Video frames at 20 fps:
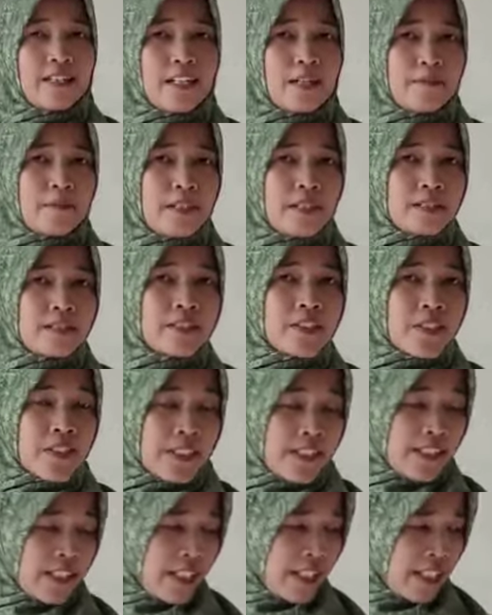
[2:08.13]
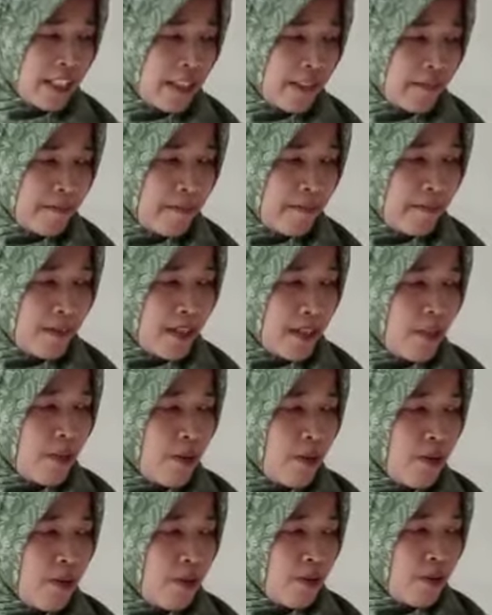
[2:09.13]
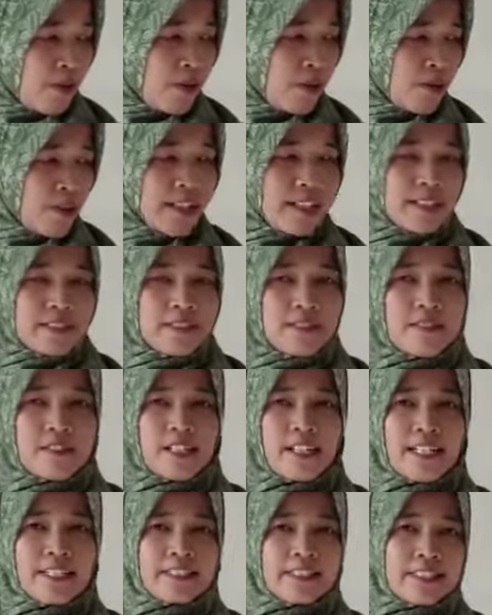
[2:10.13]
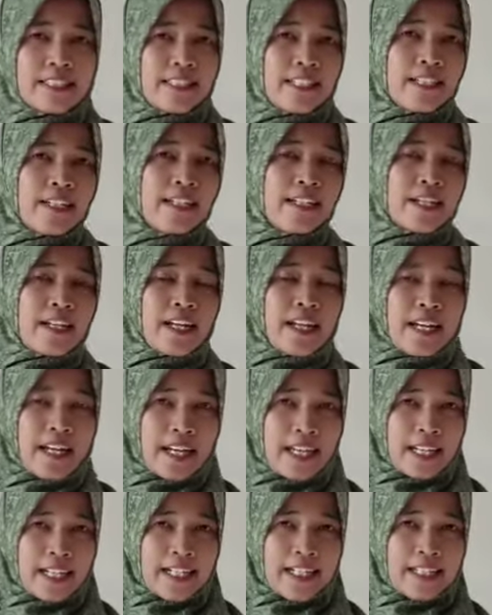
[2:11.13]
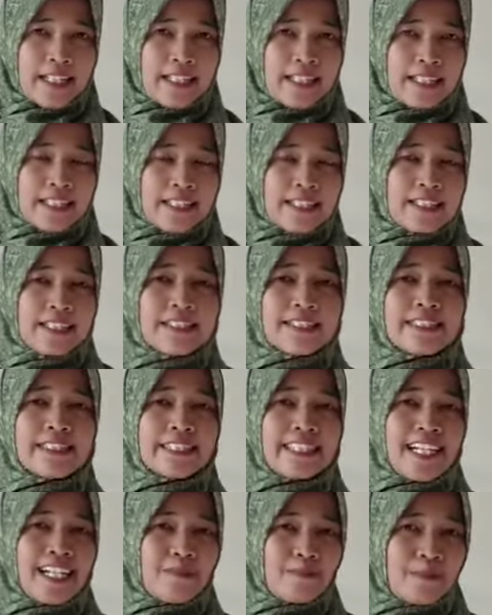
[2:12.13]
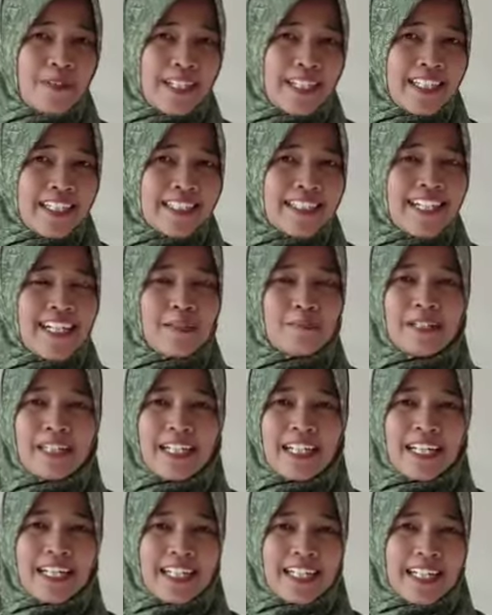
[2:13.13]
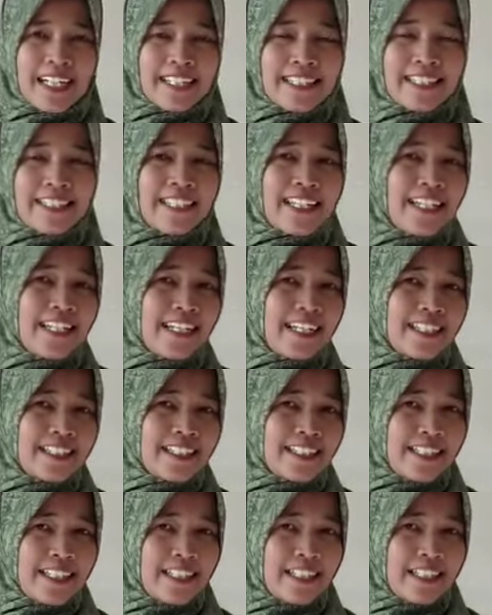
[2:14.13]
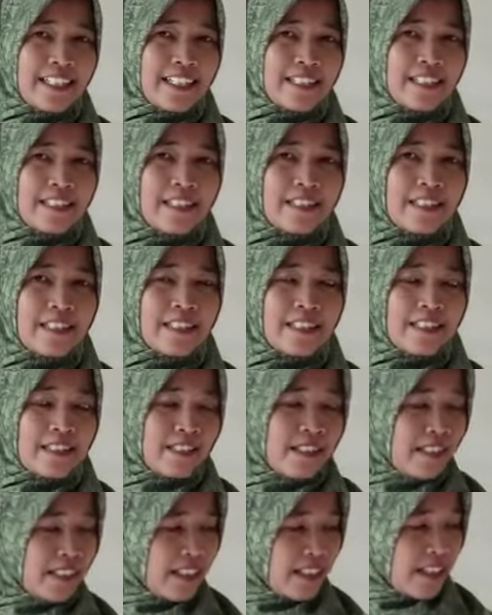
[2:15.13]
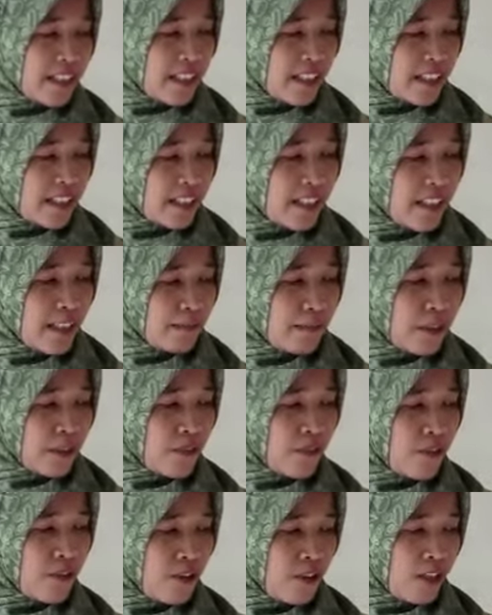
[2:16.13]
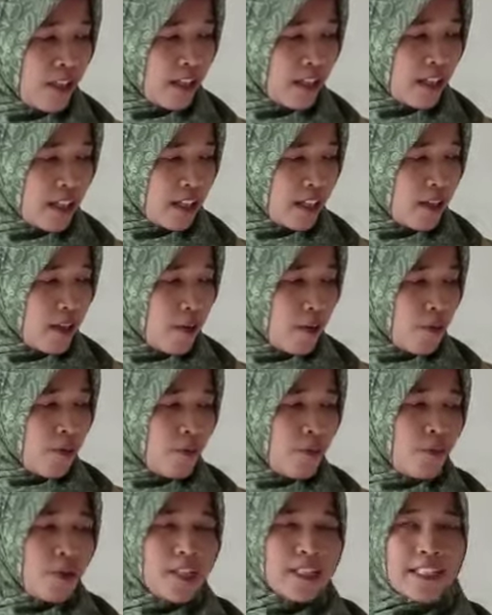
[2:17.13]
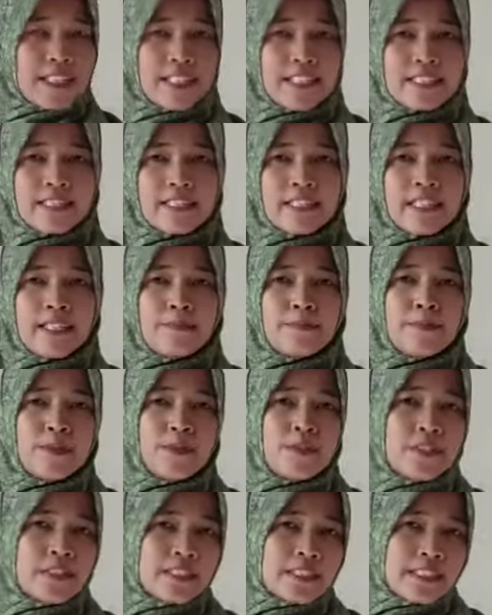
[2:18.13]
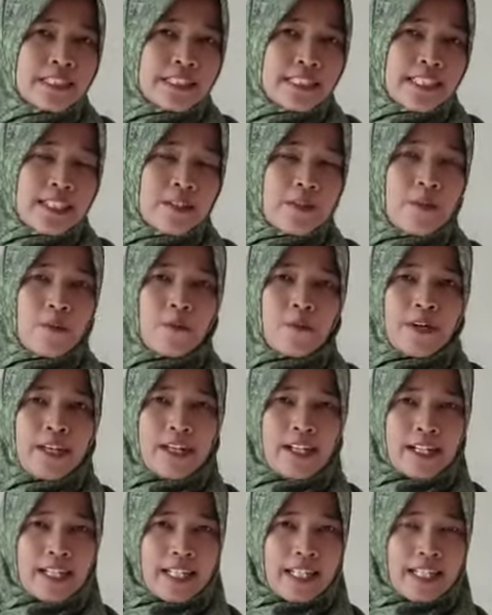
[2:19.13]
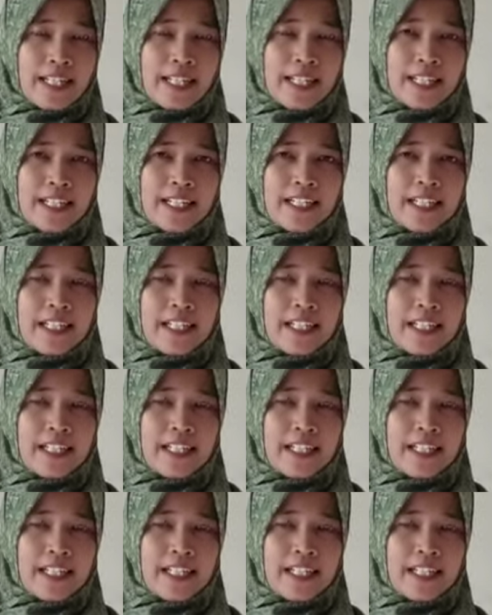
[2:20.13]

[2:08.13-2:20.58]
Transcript: Number 3, who is raising her hand? Siapa yang mengangkat tangannya? Number 4, what is the musician wearing?